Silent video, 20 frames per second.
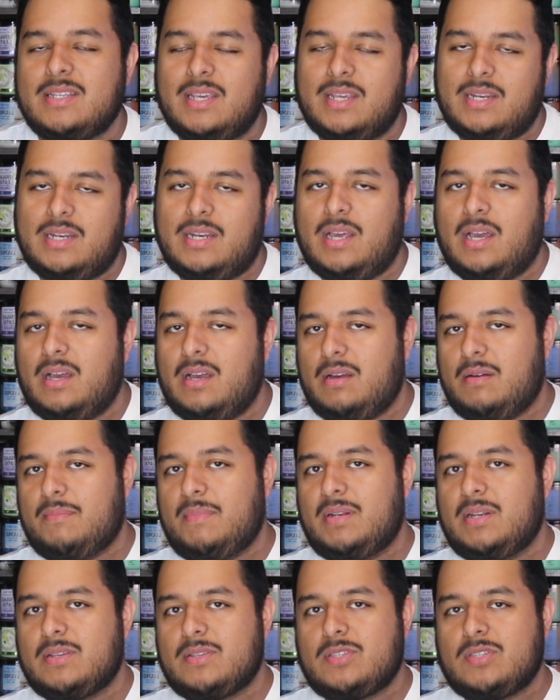in
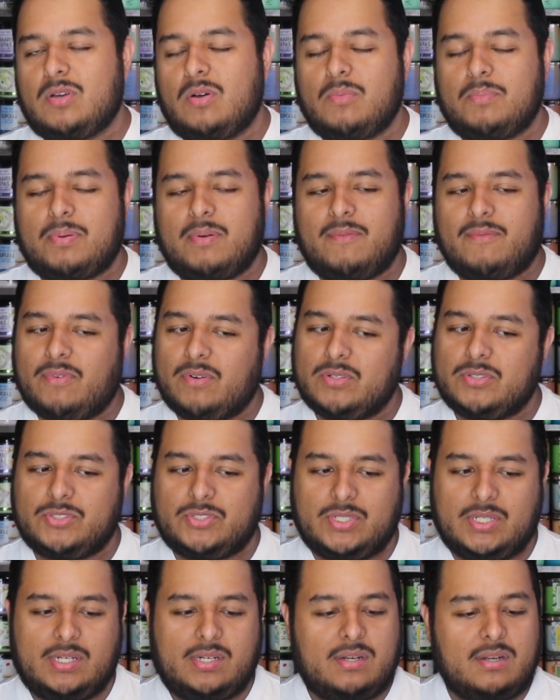a soap
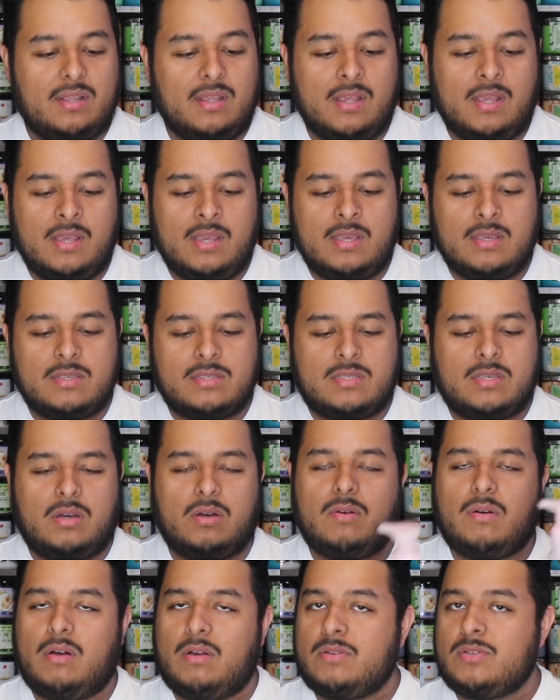version.
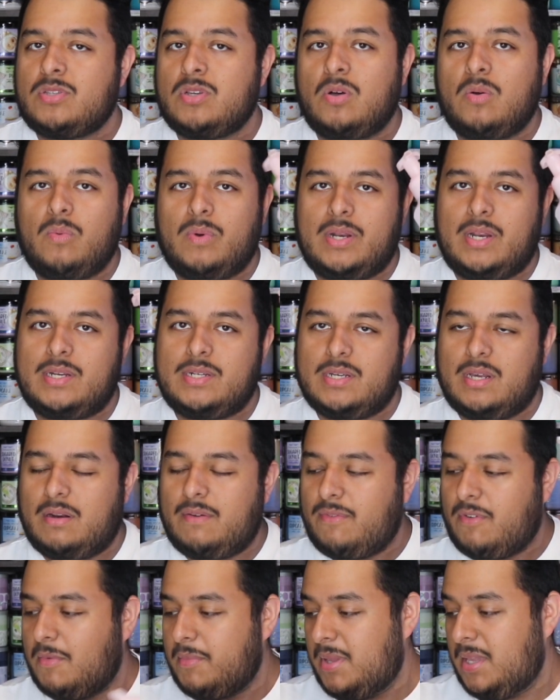So also one and done
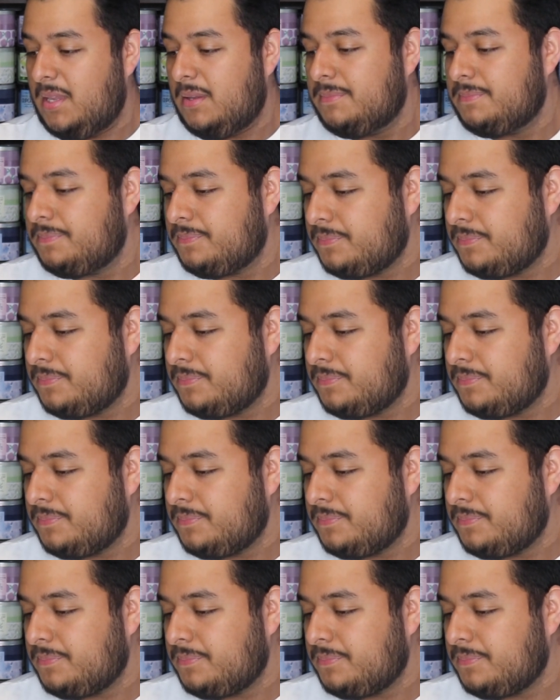for me.